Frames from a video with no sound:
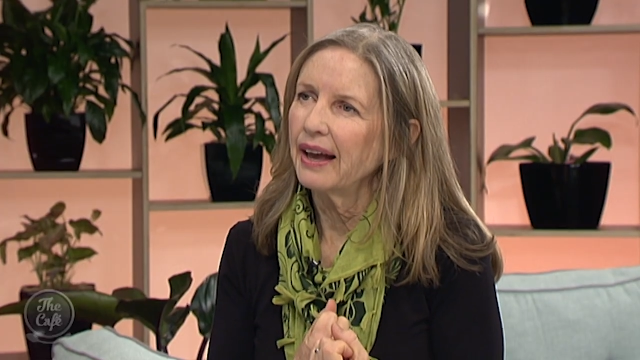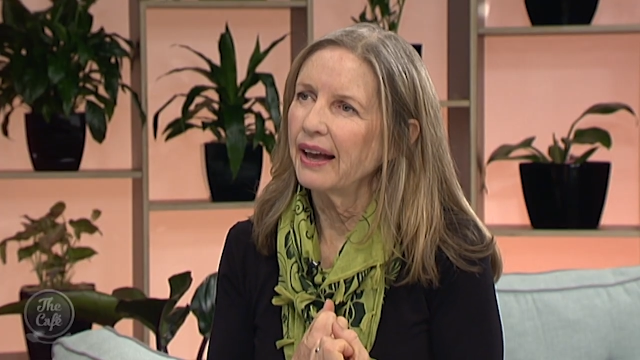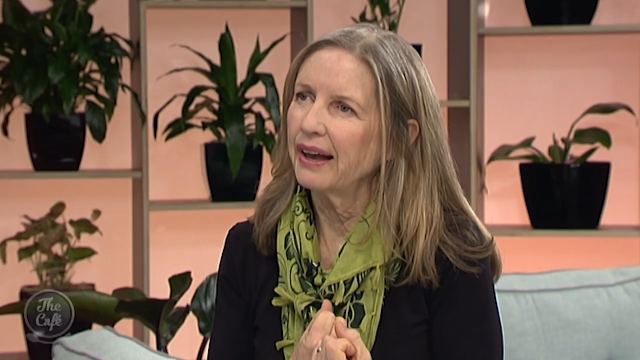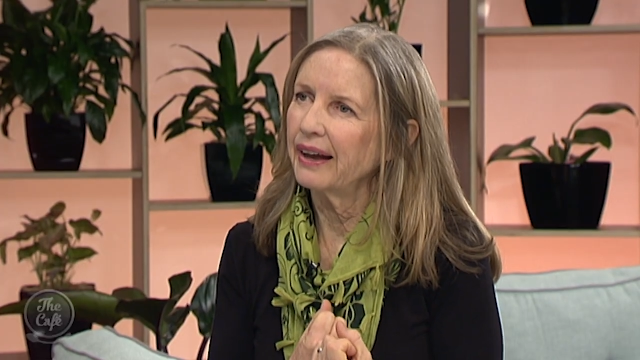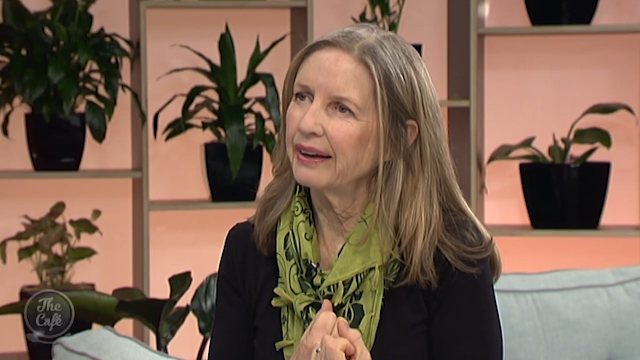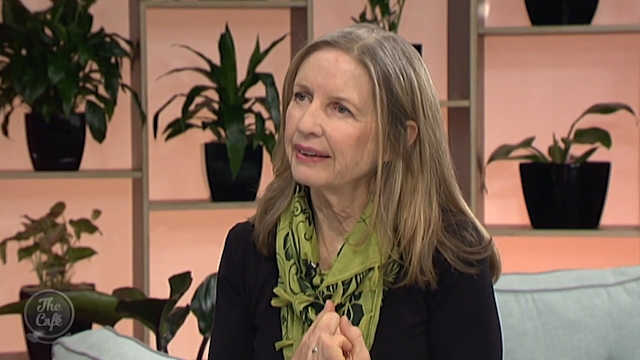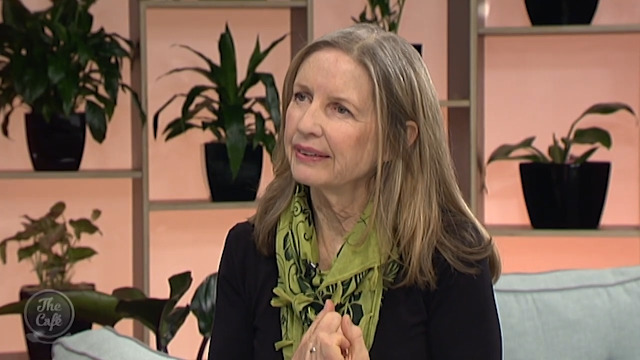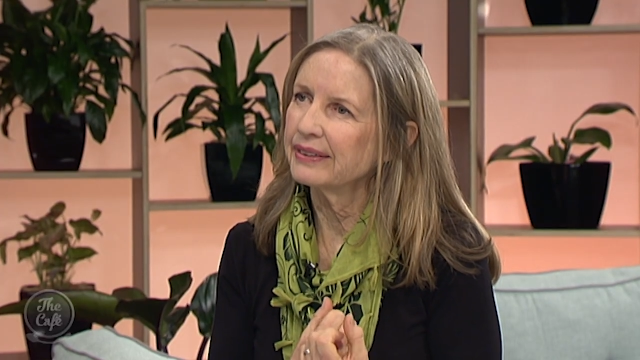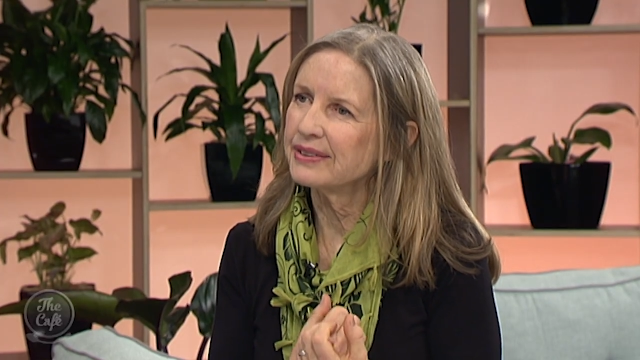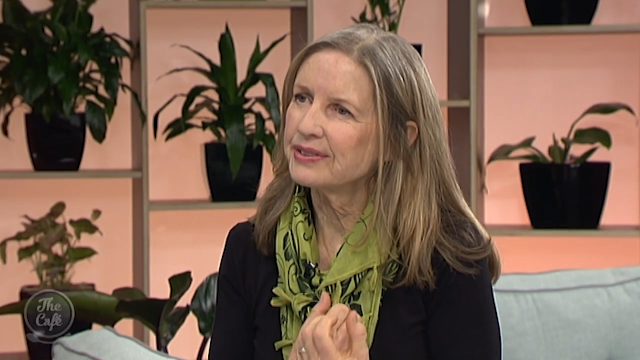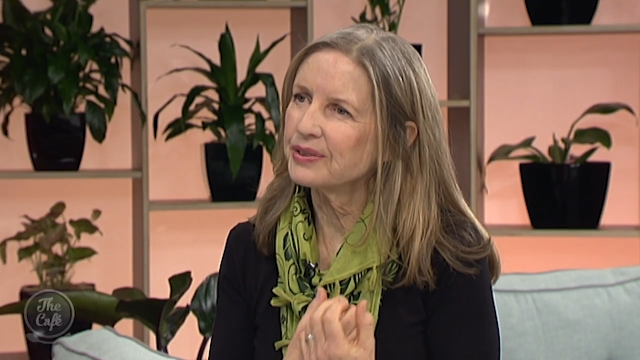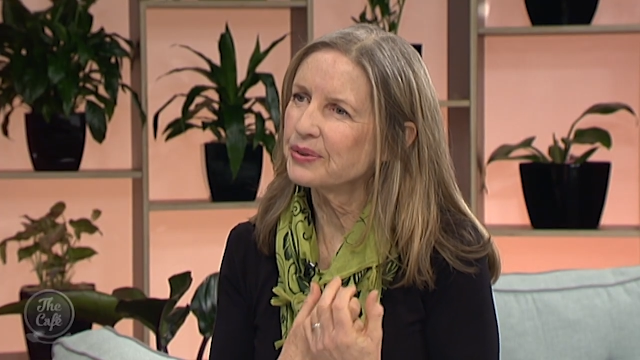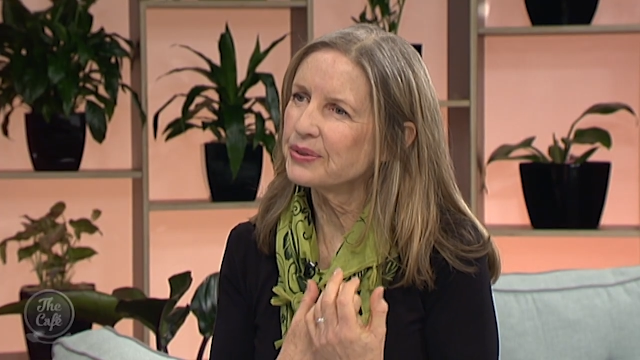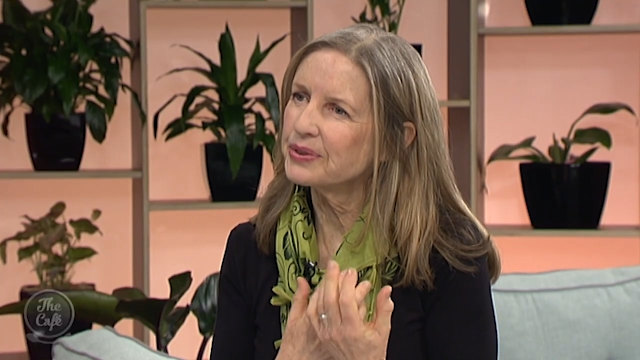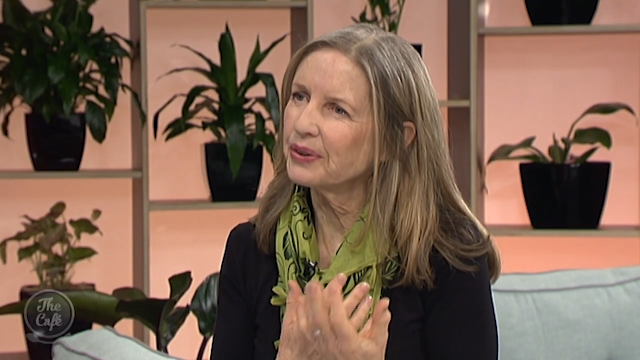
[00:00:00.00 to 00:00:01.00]
and
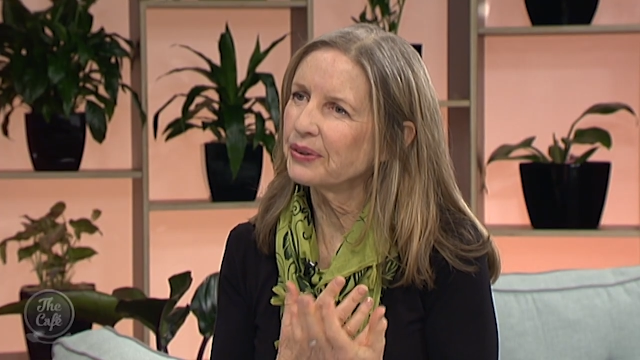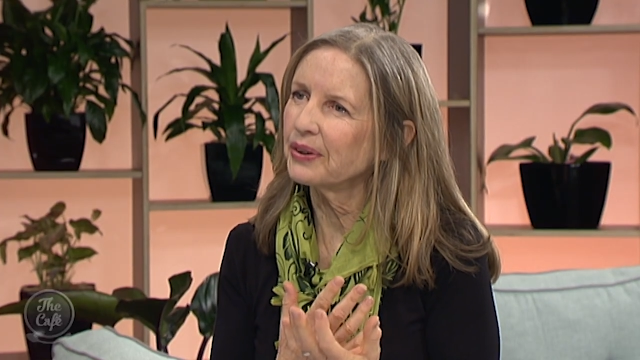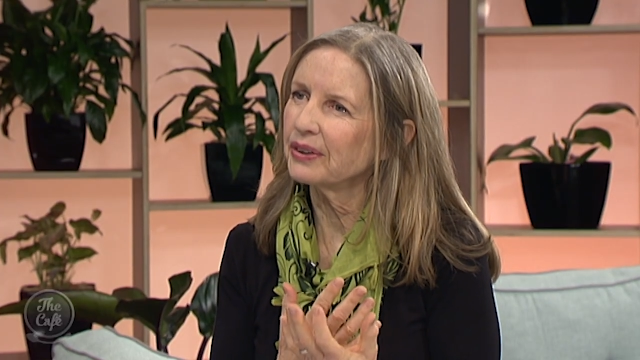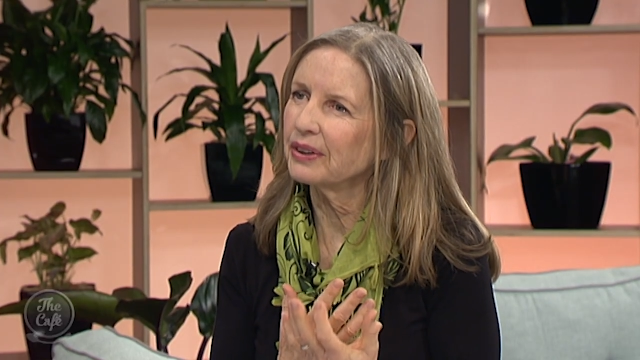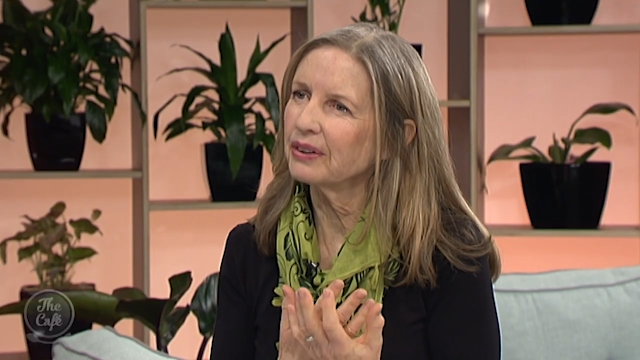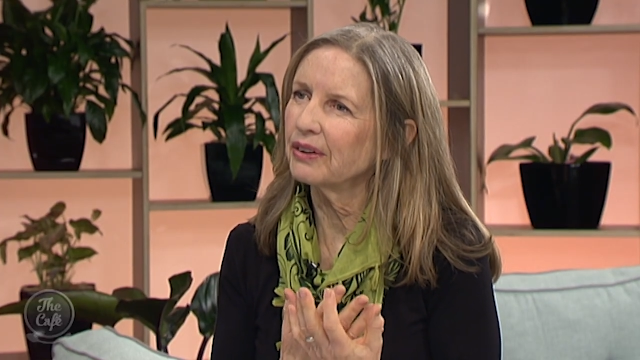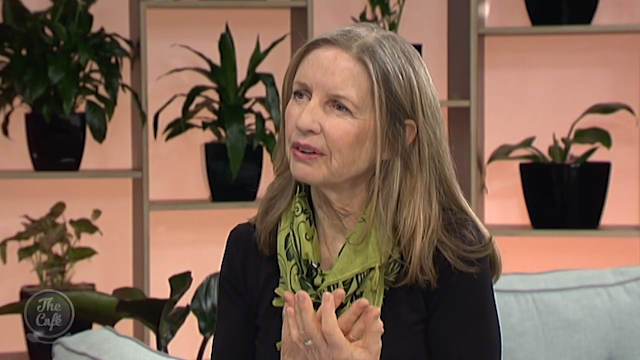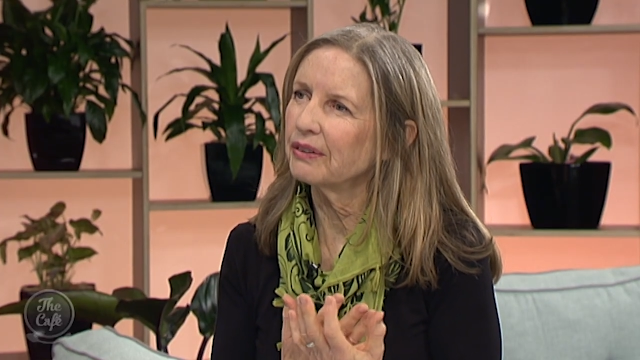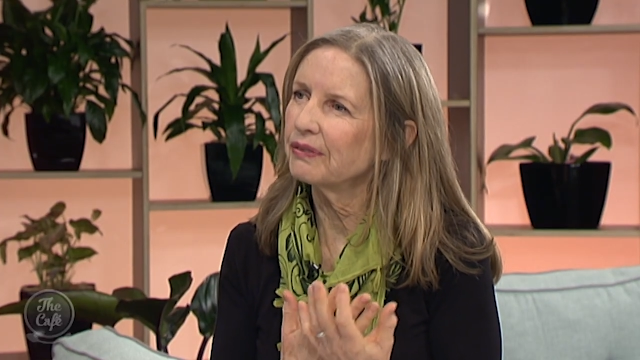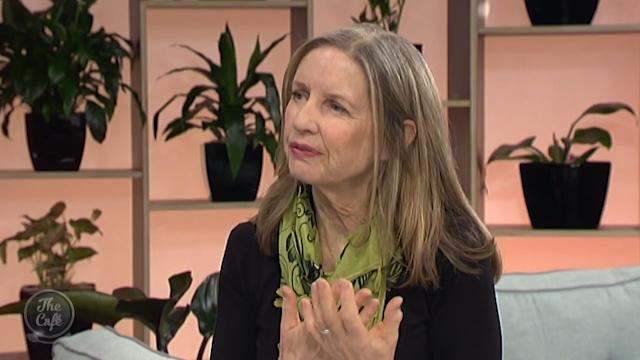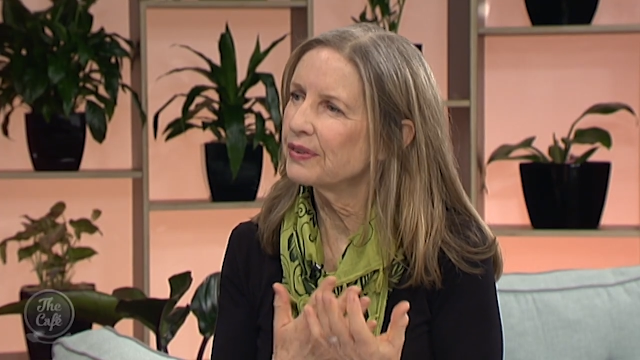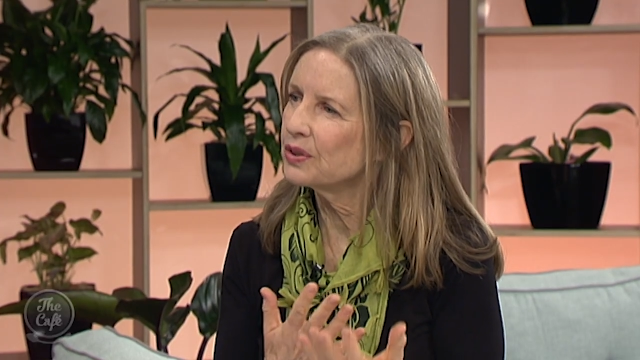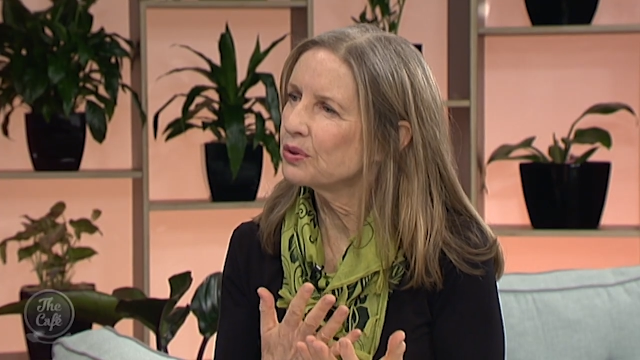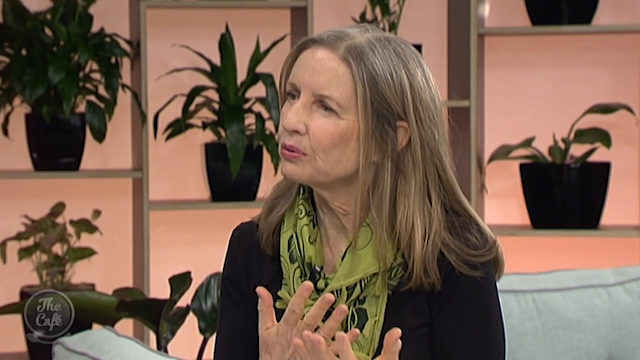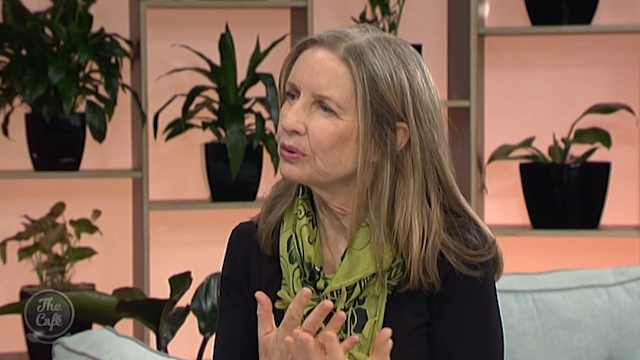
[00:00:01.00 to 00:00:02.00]
it's also got a lot of
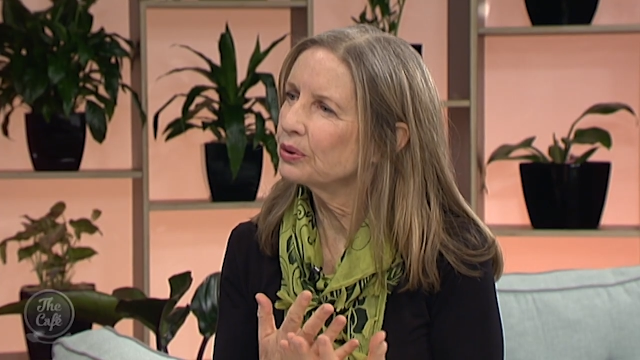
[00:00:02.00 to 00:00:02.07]
visual